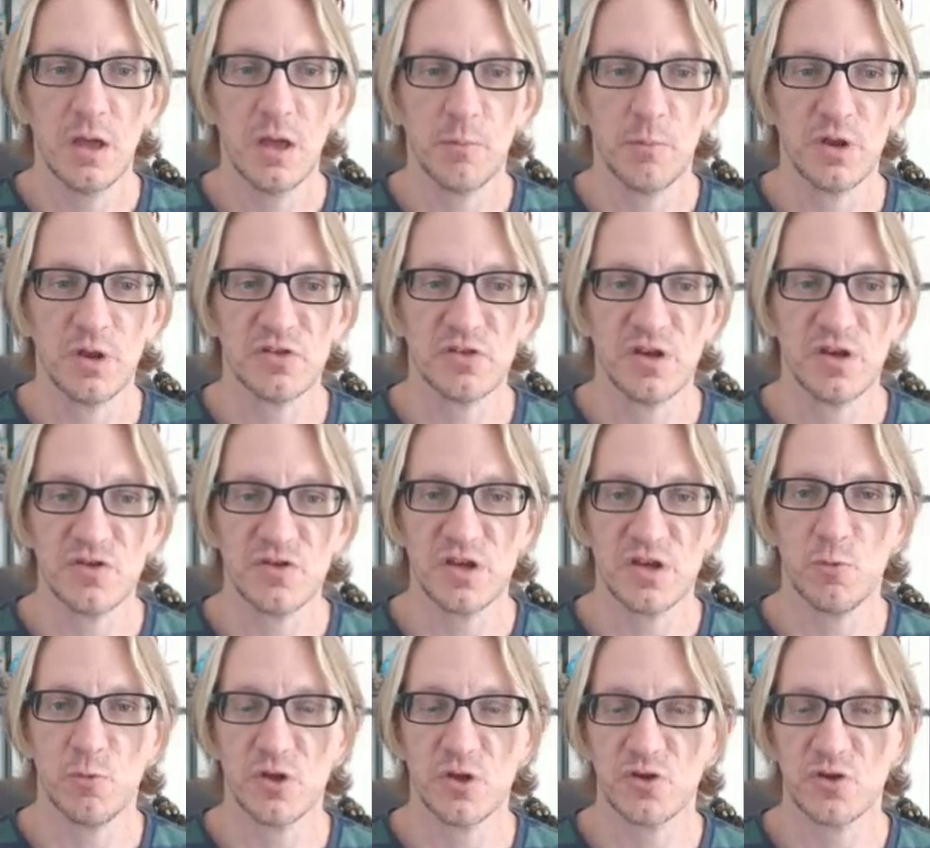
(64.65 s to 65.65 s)
But essentially
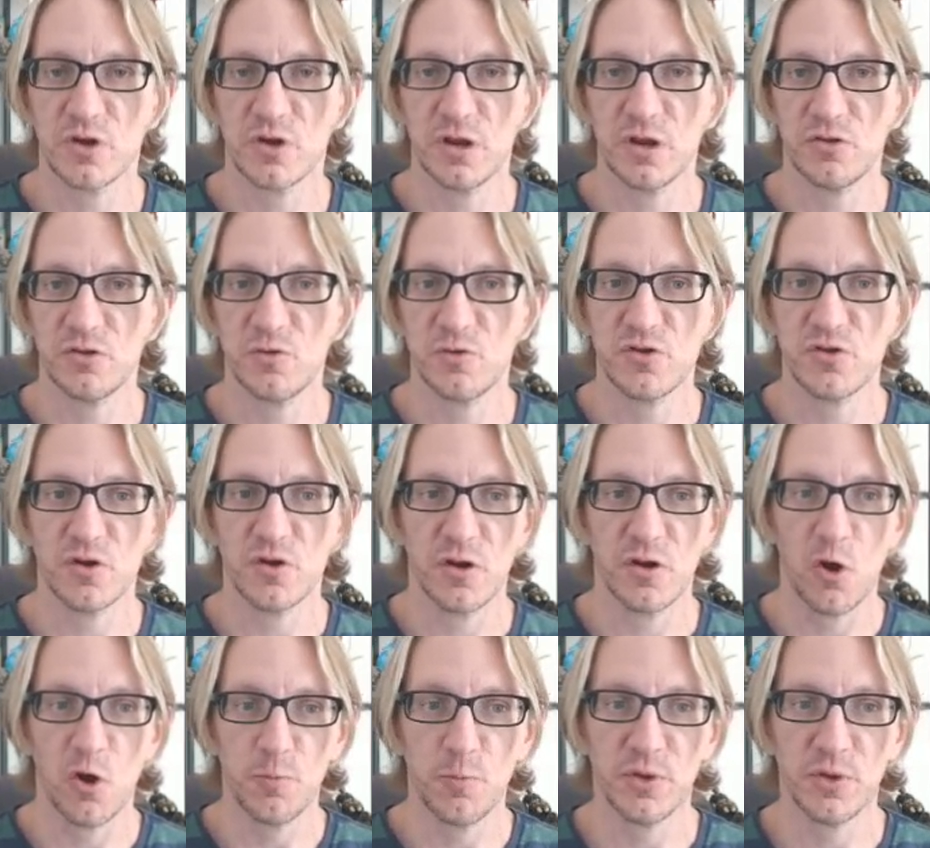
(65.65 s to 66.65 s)
what you're going to do is you're going to
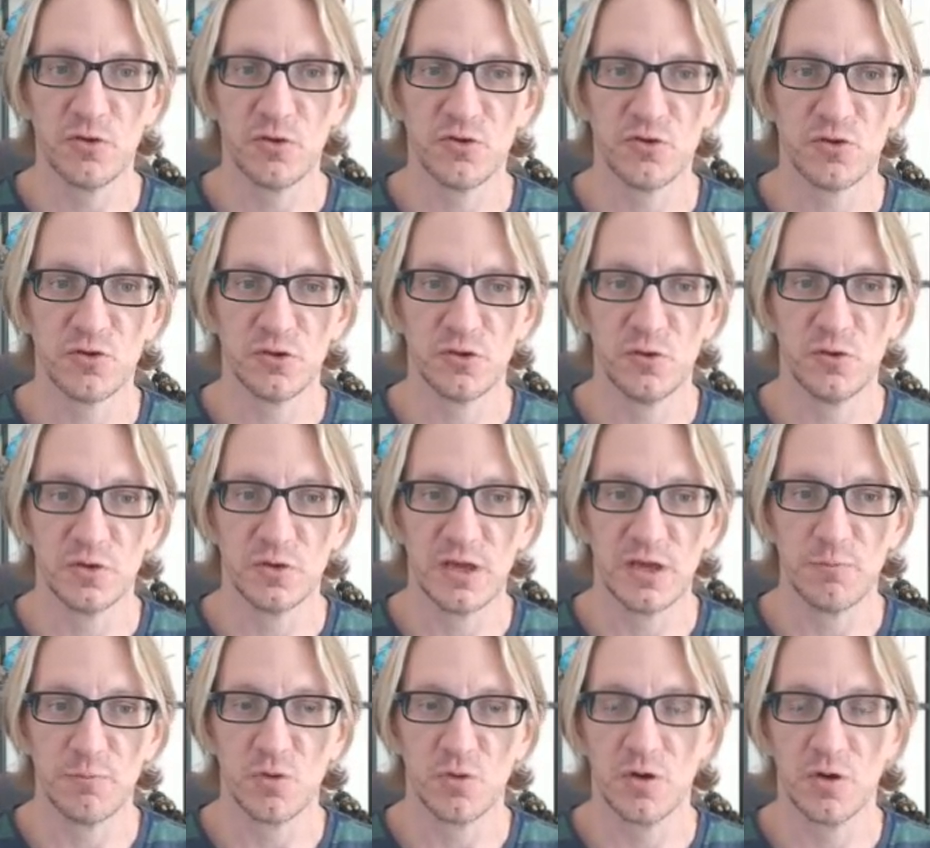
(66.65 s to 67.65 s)
open your
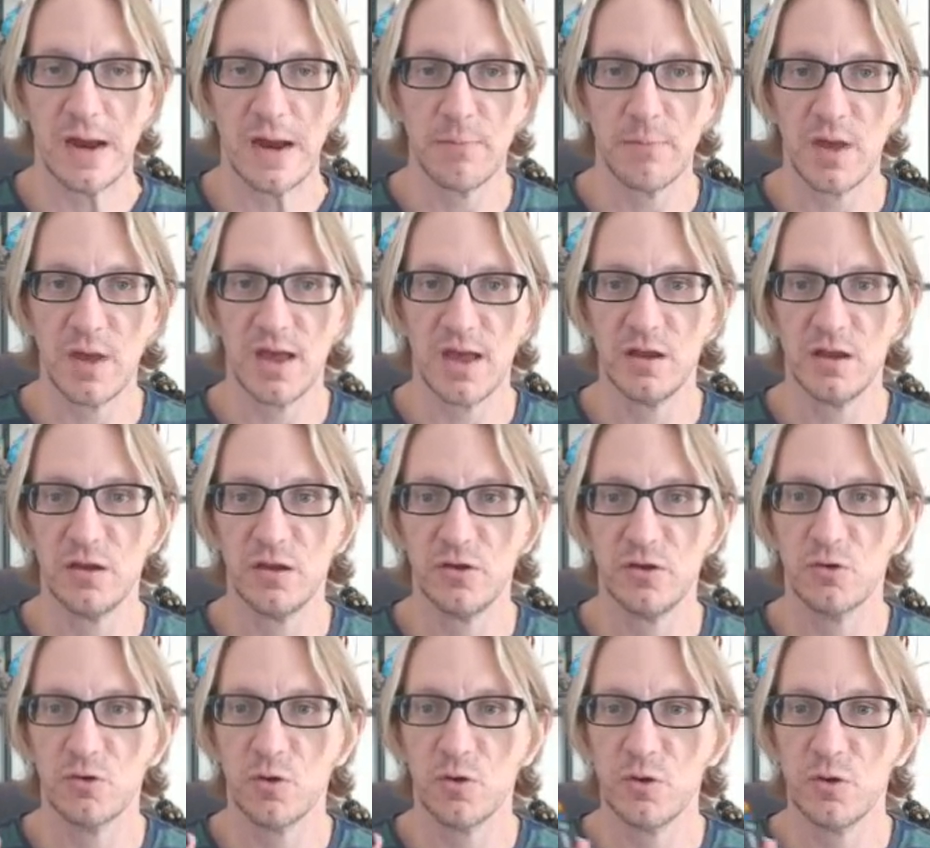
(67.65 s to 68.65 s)
JoyToKey program and
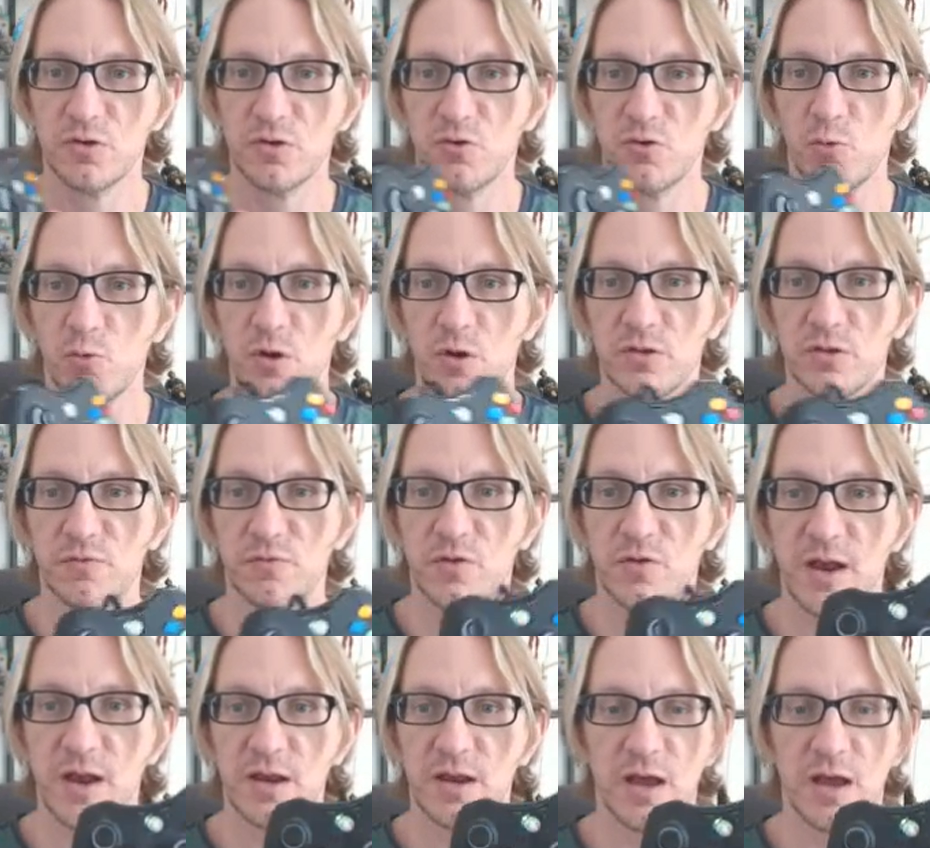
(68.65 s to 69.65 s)
you're going to want to
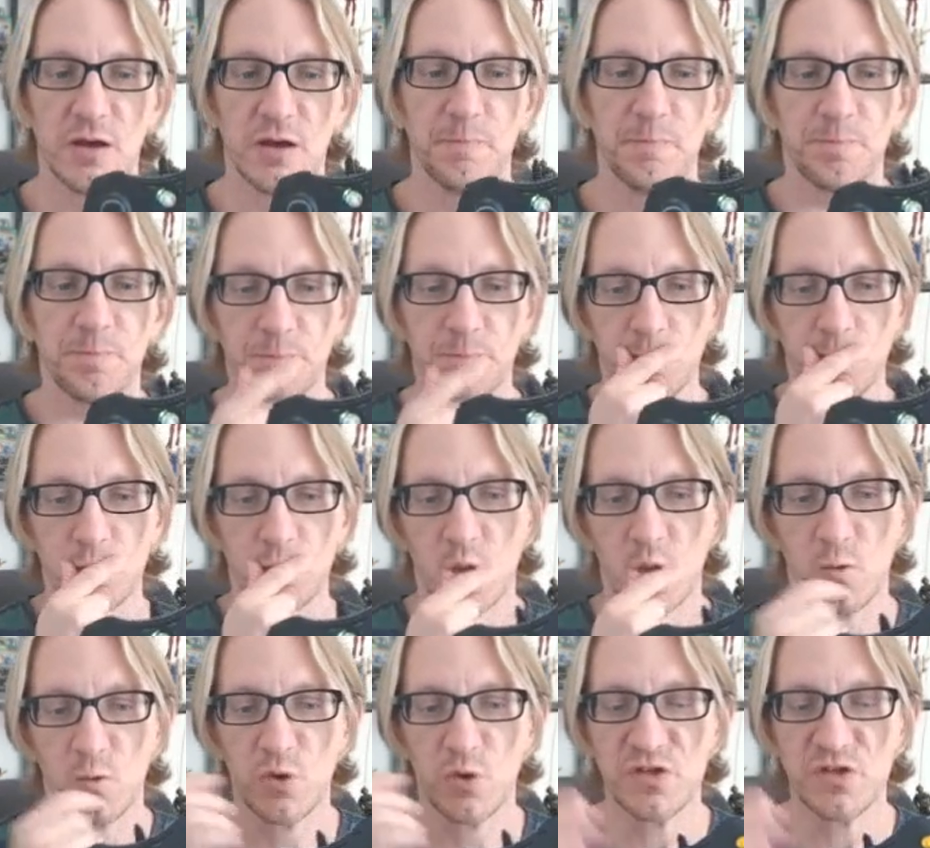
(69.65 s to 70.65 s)
find out
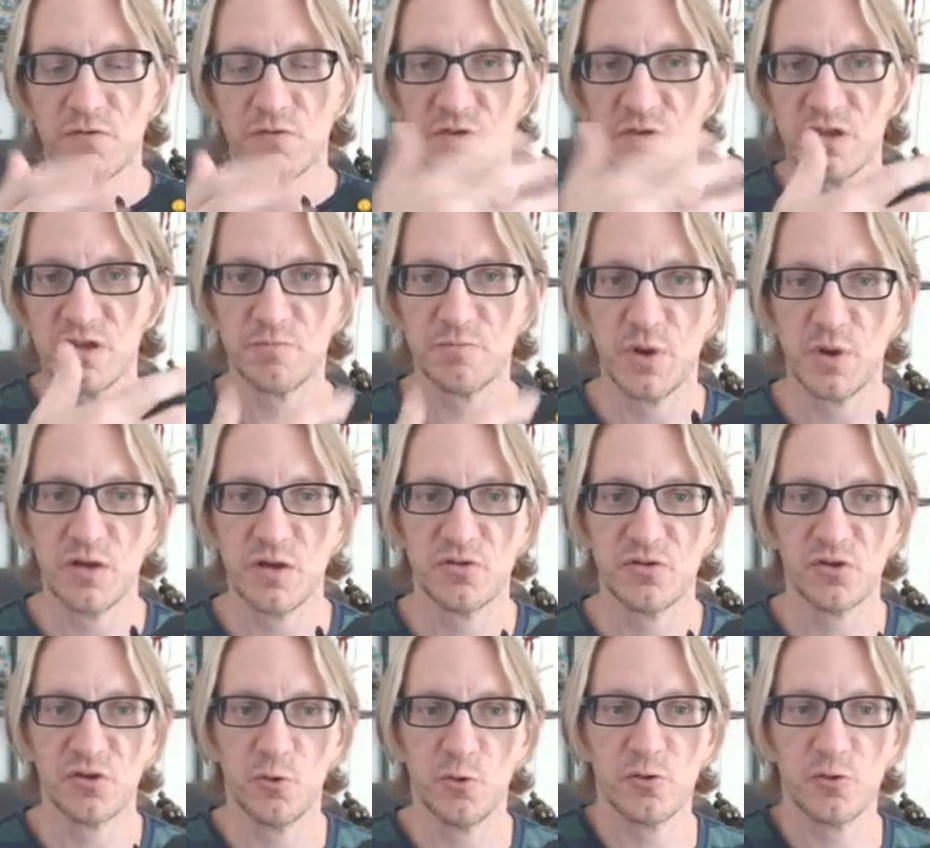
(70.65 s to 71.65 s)
which of these
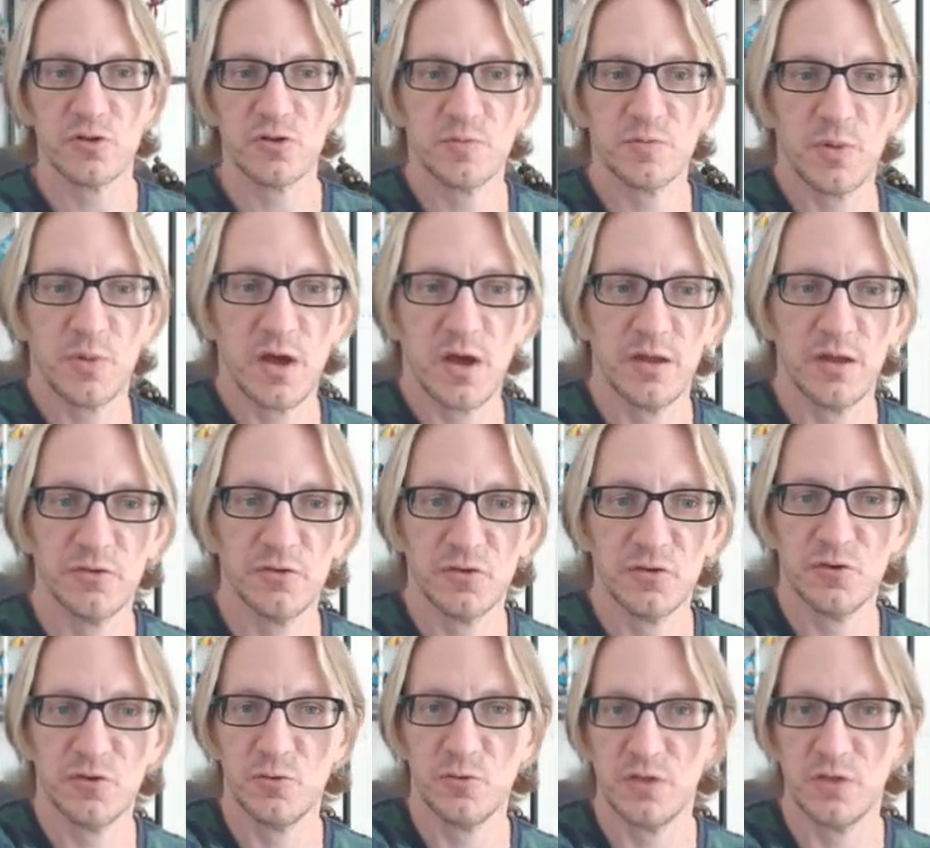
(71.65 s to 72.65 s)
buttons correspond
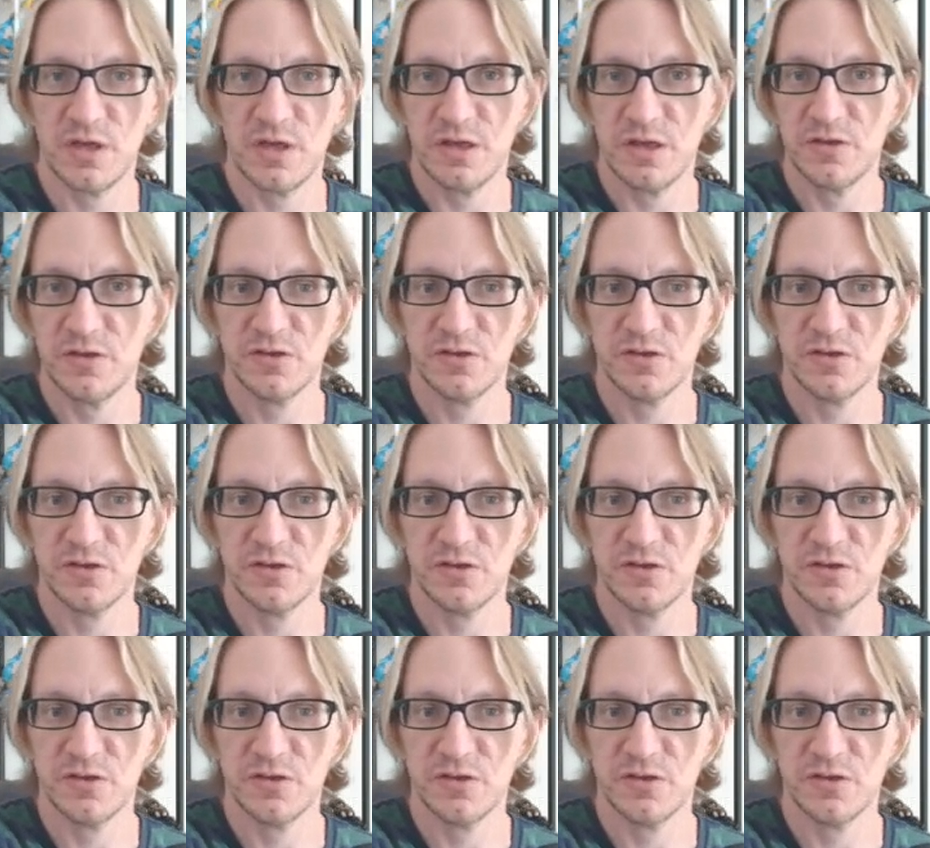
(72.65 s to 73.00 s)
to the